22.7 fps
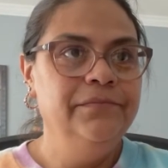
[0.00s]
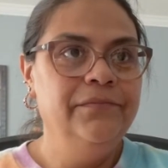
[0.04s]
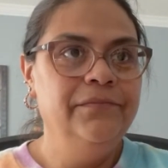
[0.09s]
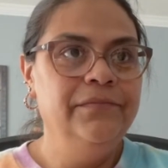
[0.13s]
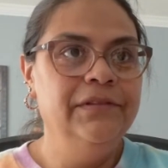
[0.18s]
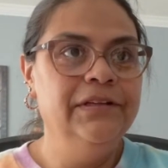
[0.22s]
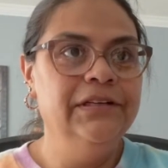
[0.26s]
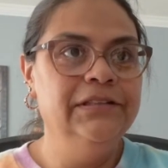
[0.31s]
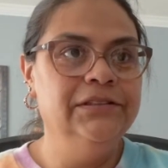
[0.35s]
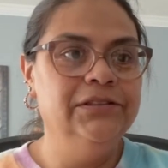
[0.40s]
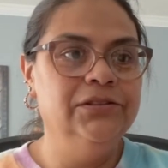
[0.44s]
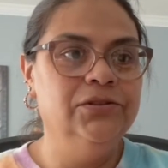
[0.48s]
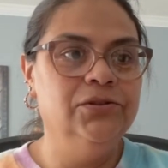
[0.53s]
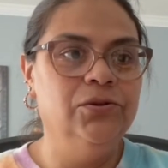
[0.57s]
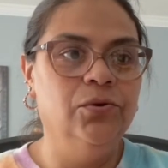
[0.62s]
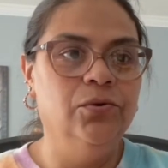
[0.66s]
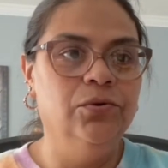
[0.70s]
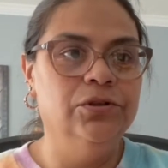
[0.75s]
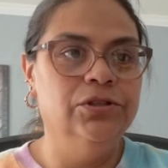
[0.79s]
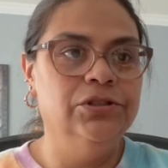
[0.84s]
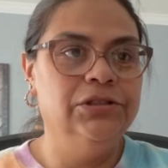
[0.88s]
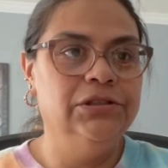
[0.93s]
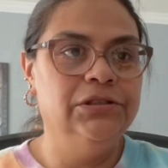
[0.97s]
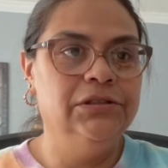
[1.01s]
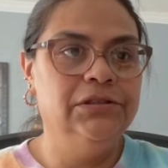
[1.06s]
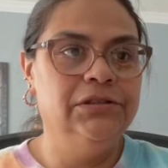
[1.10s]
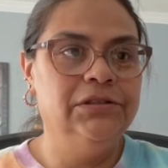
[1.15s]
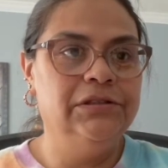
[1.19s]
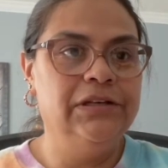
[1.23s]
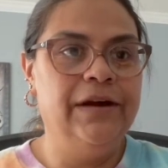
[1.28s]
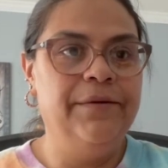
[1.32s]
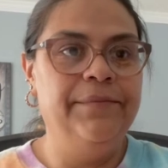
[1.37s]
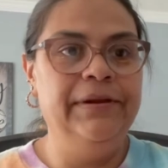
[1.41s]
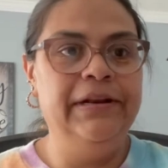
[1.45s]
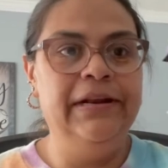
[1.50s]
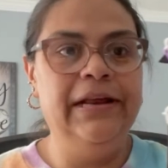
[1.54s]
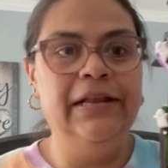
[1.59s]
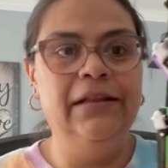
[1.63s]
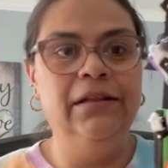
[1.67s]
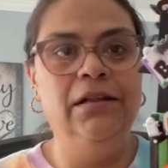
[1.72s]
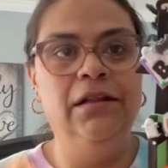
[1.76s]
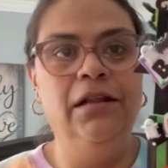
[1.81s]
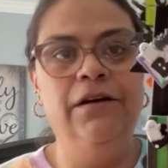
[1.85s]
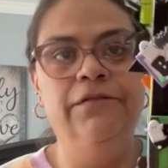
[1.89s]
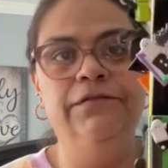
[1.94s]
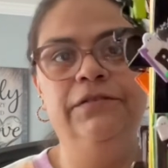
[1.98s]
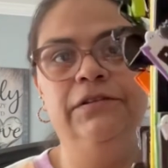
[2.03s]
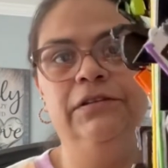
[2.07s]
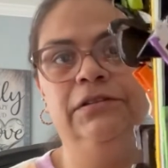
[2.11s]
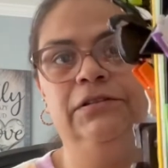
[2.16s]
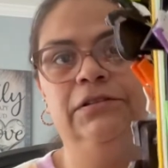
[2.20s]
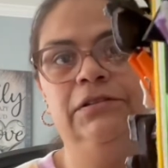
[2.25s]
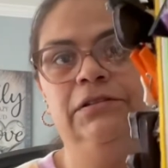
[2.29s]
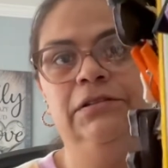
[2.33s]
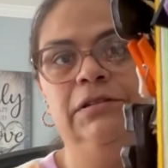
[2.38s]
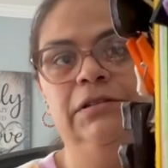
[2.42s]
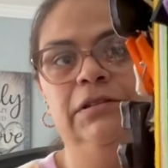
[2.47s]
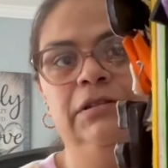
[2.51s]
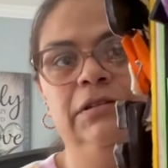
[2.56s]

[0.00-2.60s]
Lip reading: This is gorgeous. I mean, I love this.